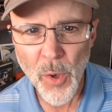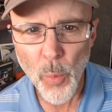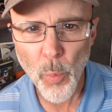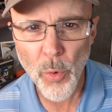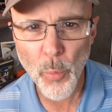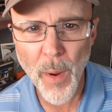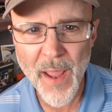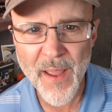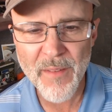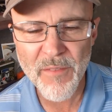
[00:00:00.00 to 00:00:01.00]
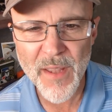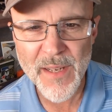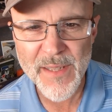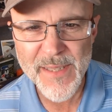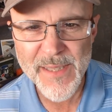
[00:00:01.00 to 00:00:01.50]
Quarter wave
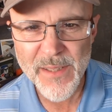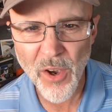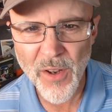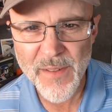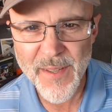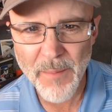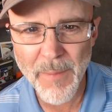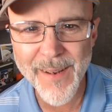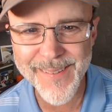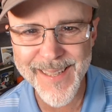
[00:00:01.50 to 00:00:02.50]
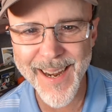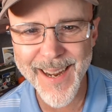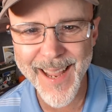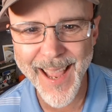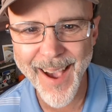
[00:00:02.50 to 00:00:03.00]
on 10 meters. There
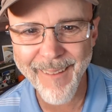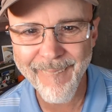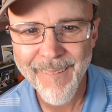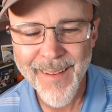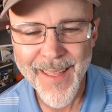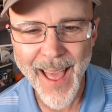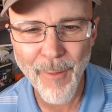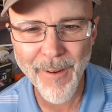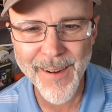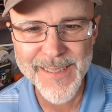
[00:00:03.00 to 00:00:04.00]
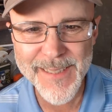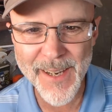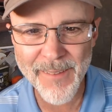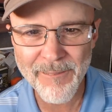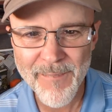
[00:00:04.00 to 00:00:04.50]
you go. That works,
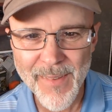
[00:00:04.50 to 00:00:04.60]
Jim.